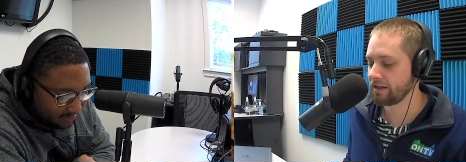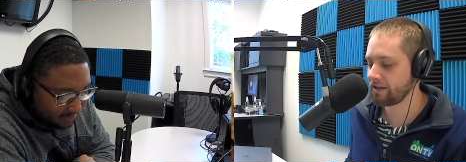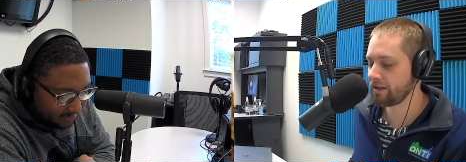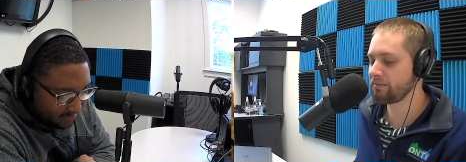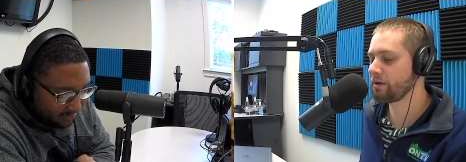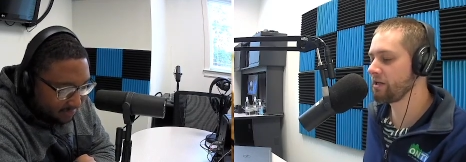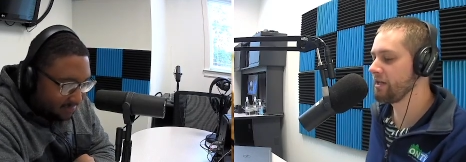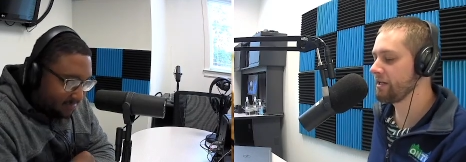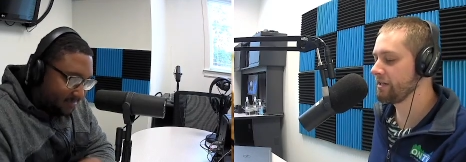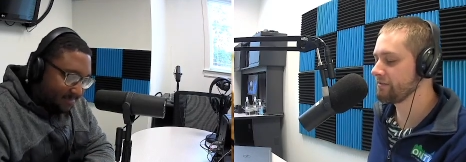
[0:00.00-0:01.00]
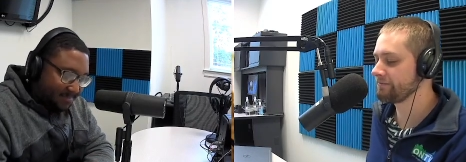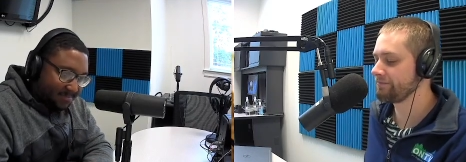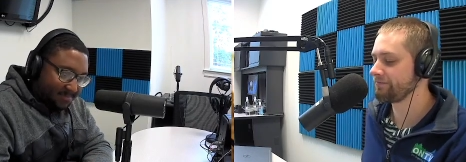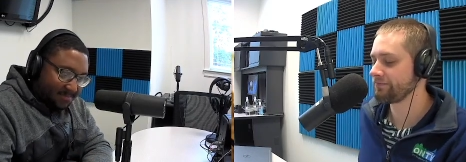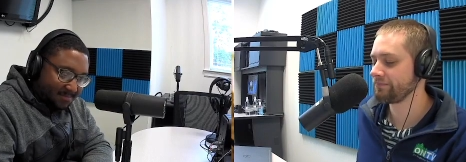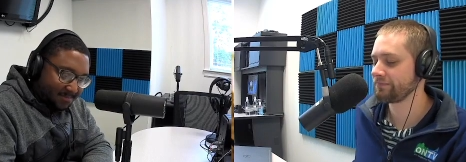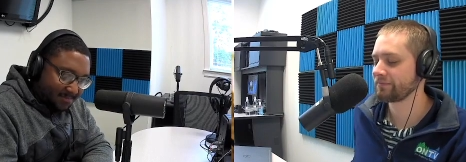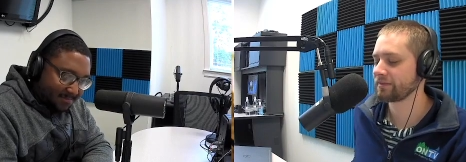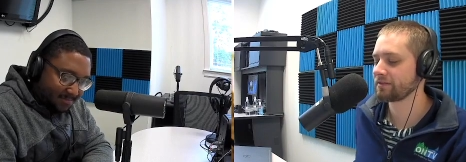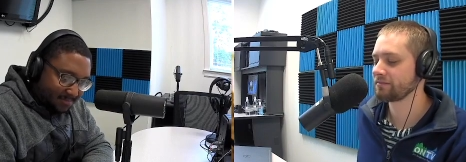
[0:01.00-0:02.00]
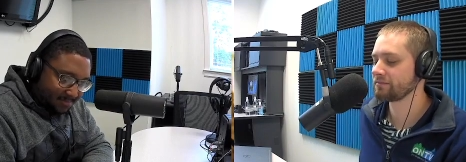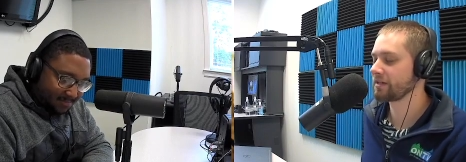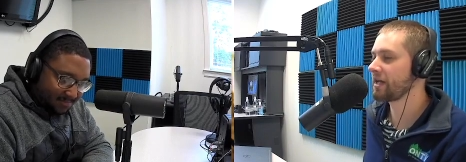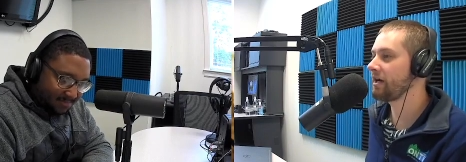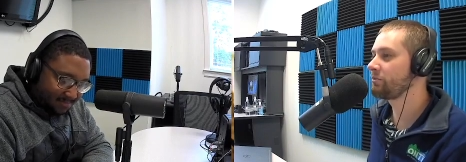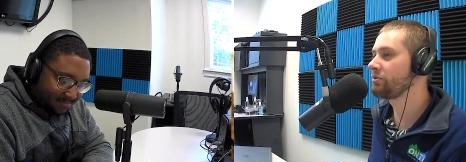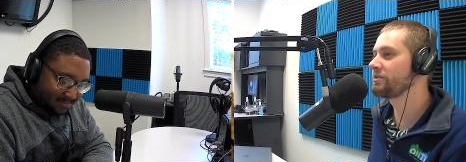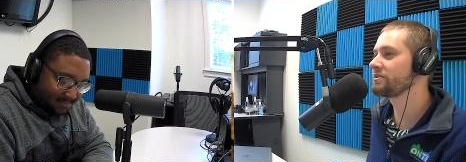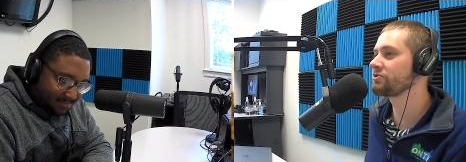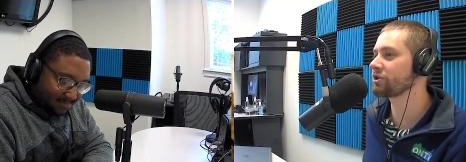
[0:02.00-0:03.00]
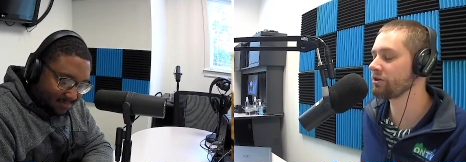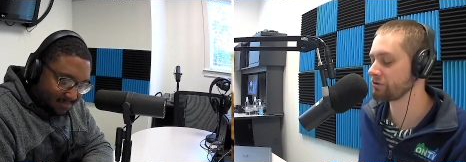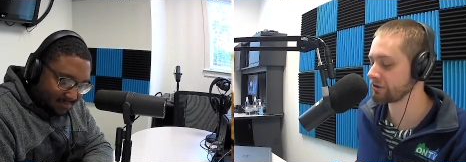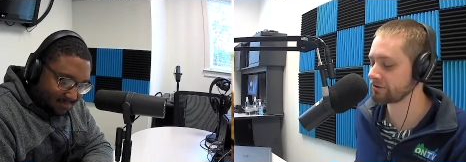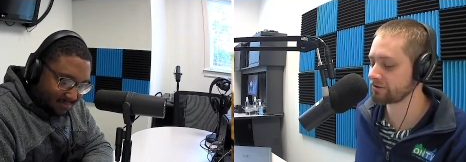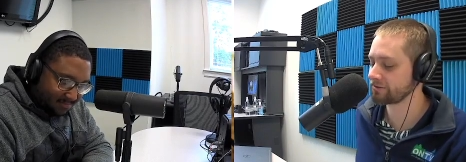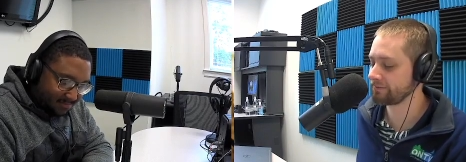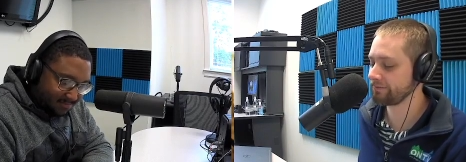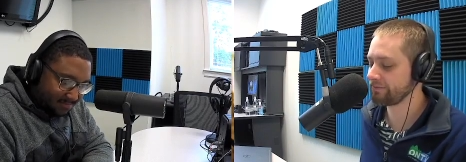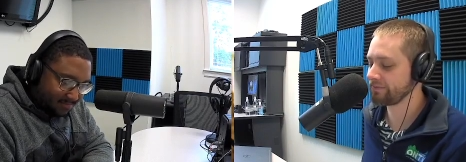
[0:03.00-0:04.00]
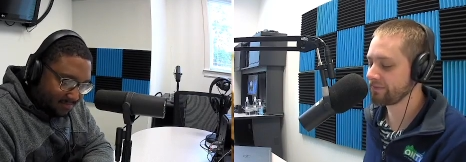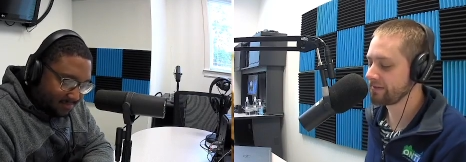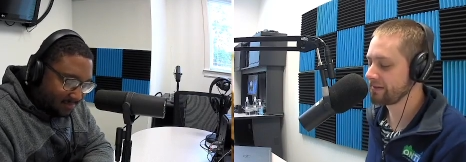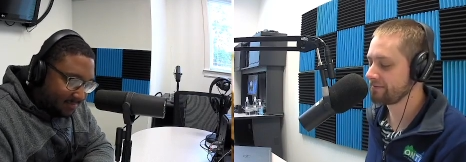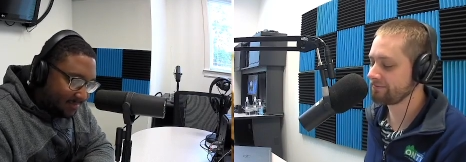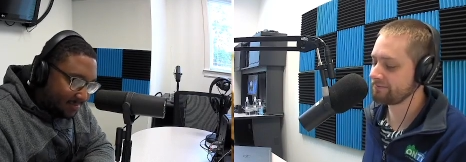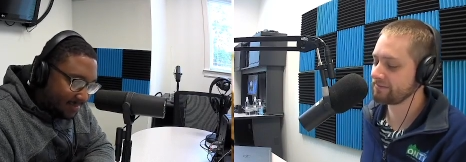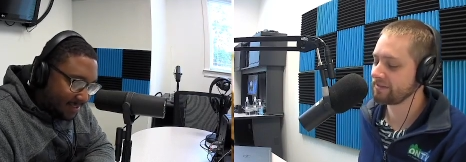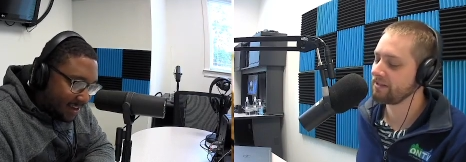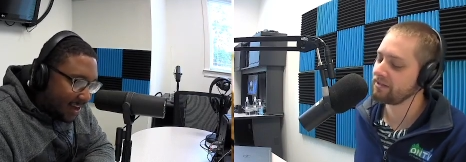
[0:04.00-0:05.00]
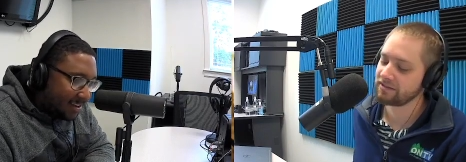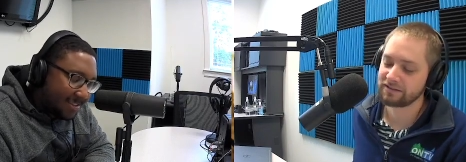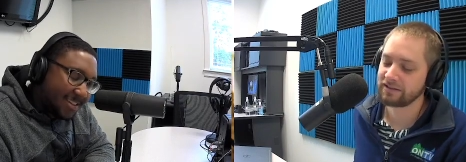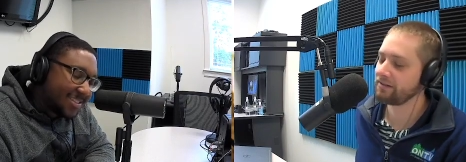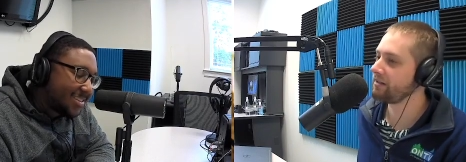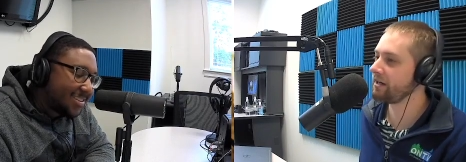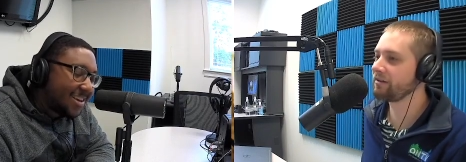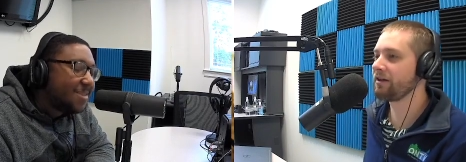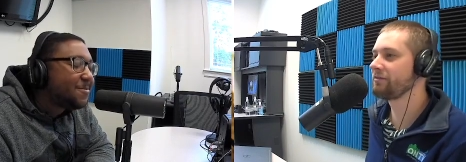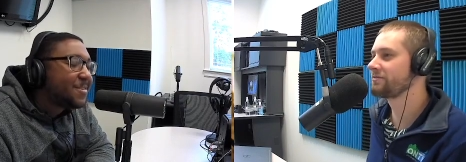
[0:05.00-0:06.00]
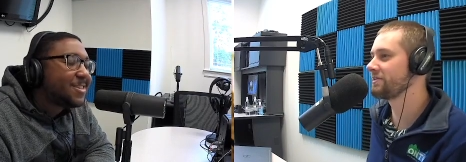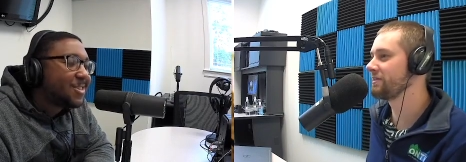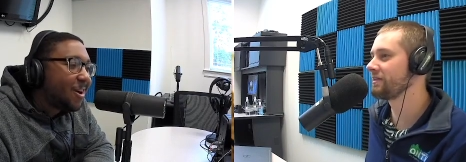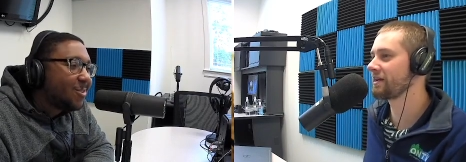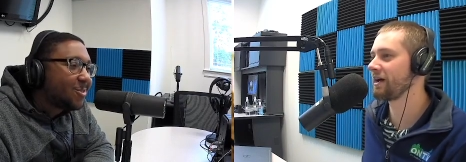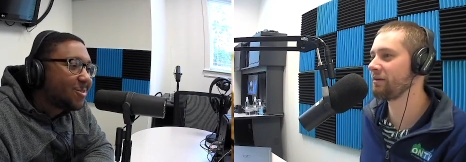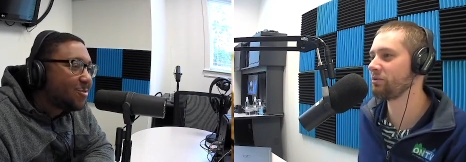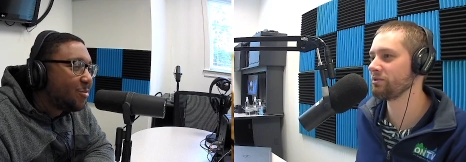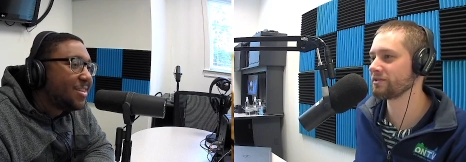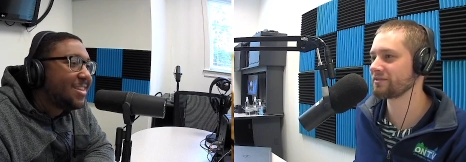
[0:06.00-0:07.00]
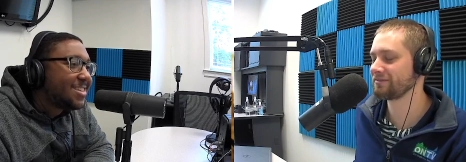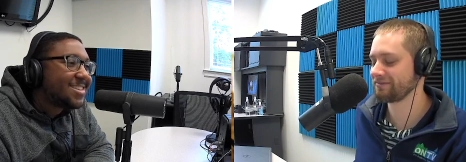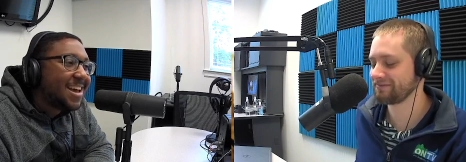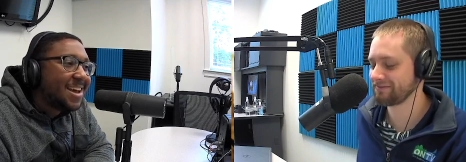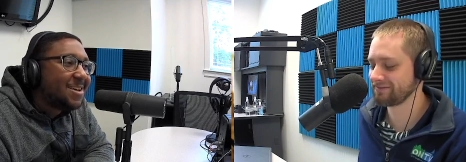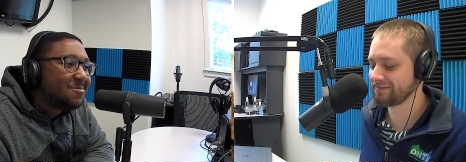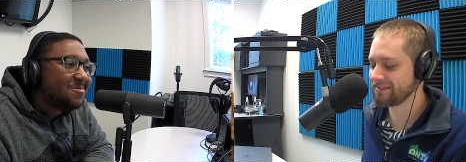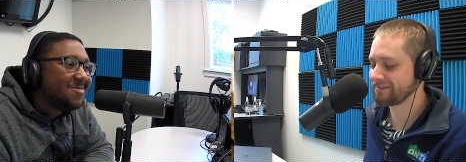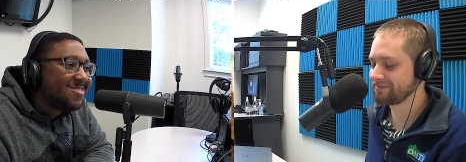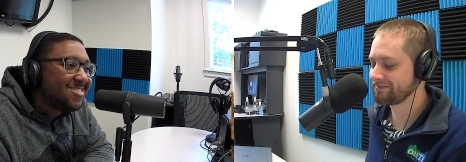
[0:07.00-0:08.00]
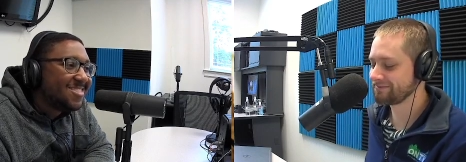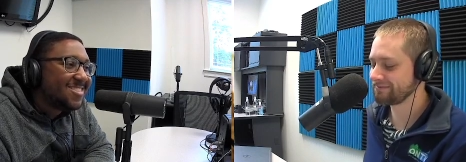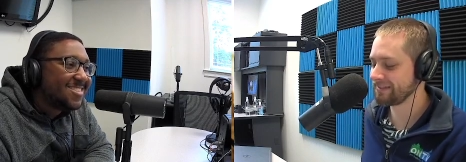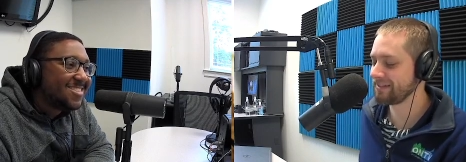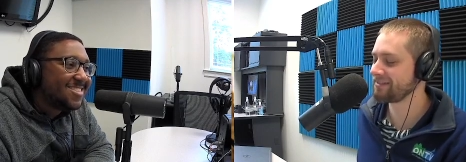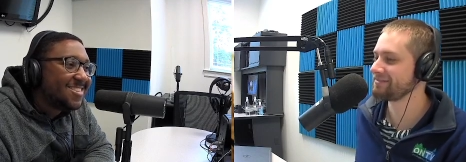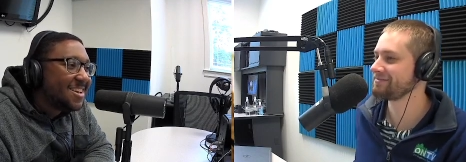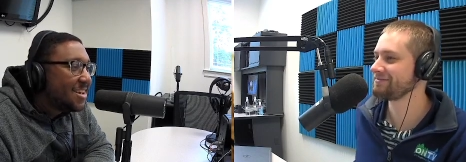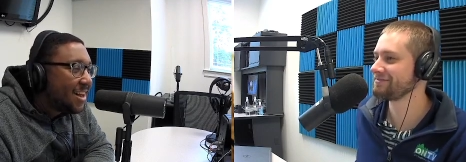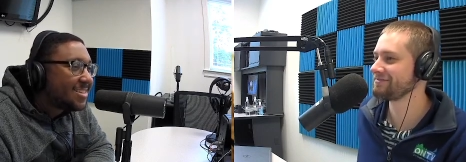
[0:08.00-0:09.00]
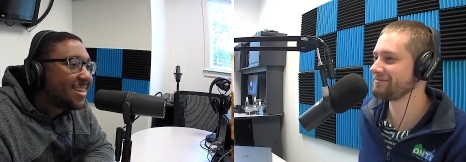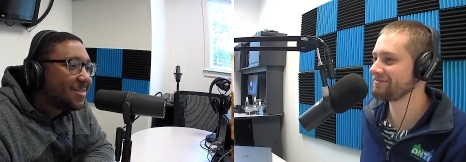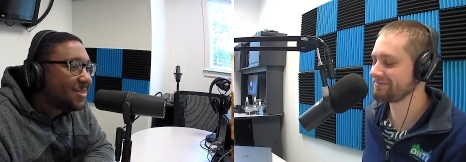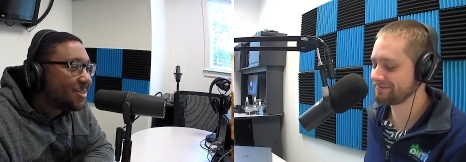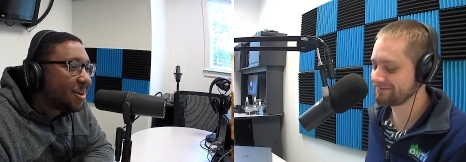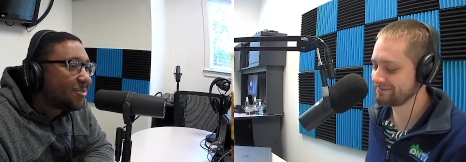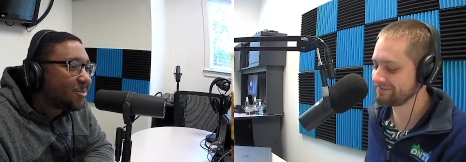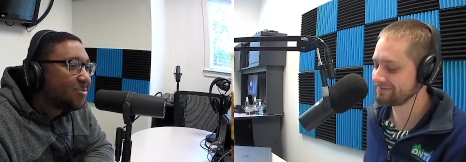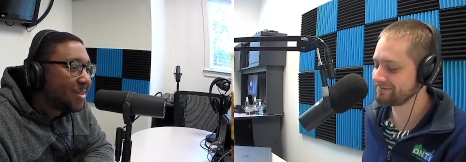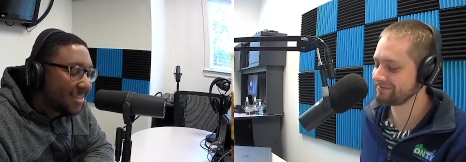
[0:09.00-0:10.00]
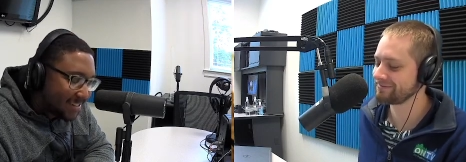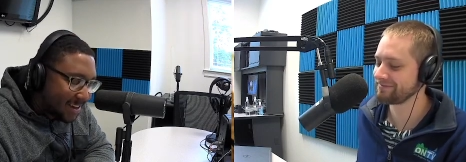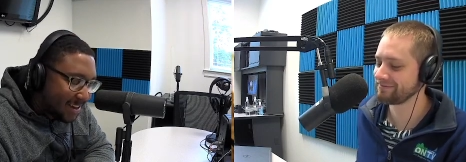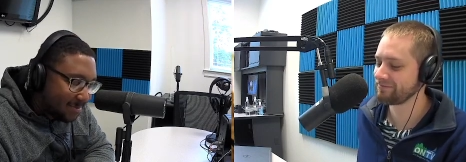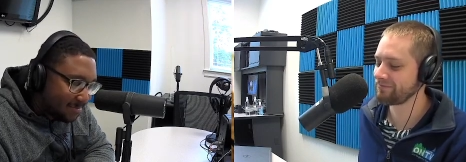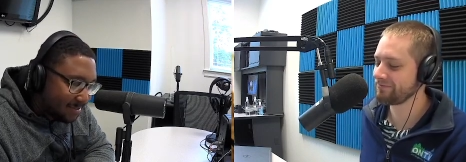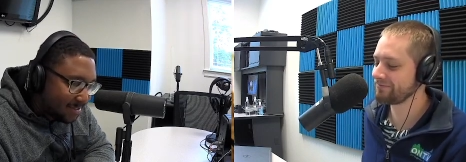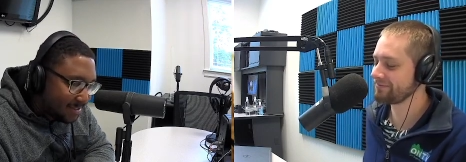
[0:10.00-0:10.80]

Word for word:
Speaker 1: And then Monday night, Cowboys and Chargers.
Speaker 2: I, listen, I love the seeing Chargers the Cowboys win this game. Huh? I said if the Chargers win this game,